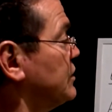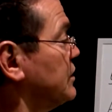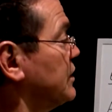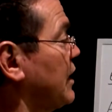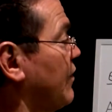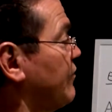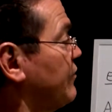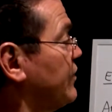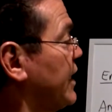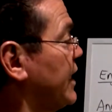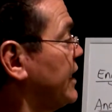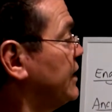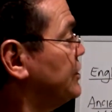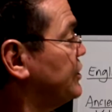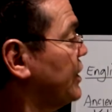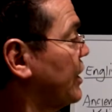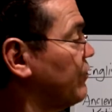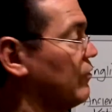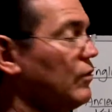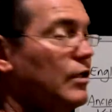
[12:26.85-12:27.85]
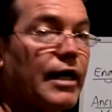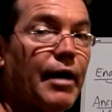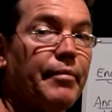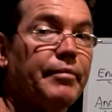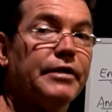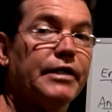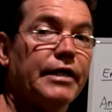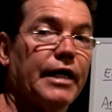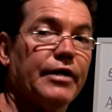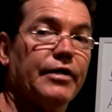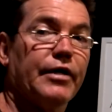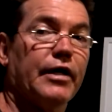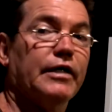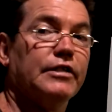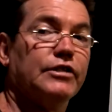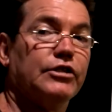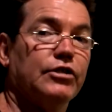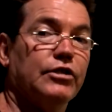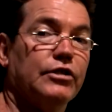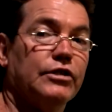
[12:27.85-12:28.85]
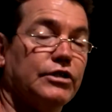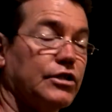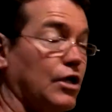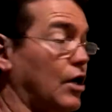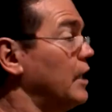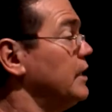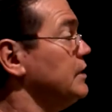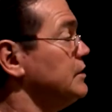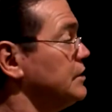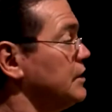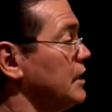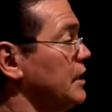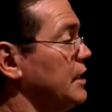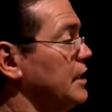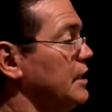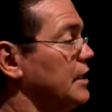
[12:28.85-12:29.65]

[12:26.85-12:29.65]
governor and general, coming together as two signs